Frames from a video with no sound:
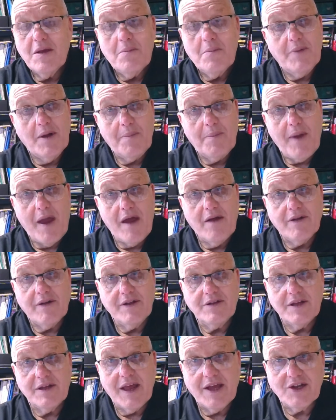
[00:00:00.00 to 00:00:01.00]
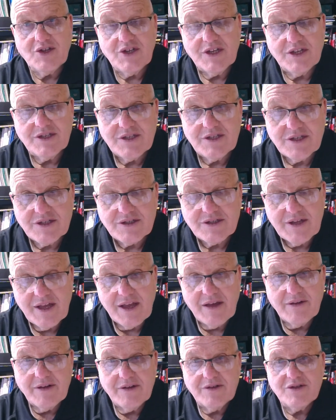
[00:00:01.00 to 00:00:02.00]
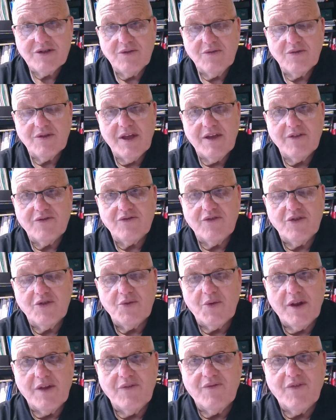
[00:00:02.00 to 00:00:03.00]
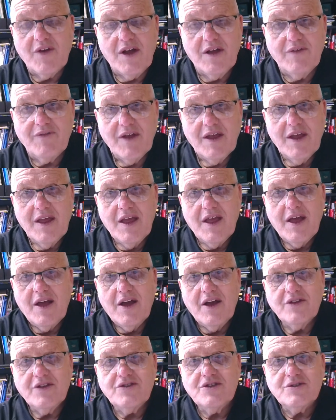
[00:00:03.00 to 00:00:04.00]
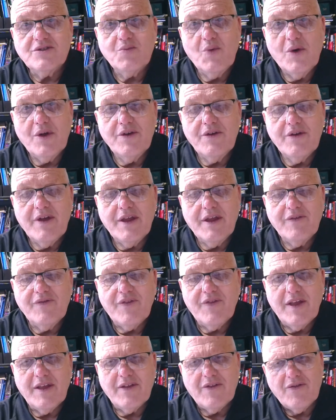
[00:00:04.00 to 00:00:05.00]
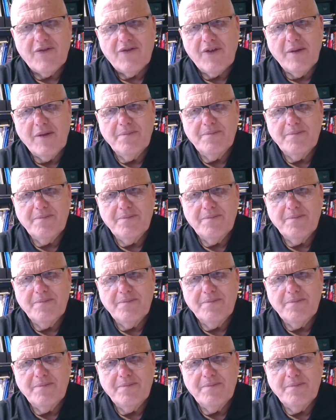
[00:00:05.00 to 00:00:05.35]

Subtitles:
But apparently, it did actually exist now in 2025. I just wonder if that's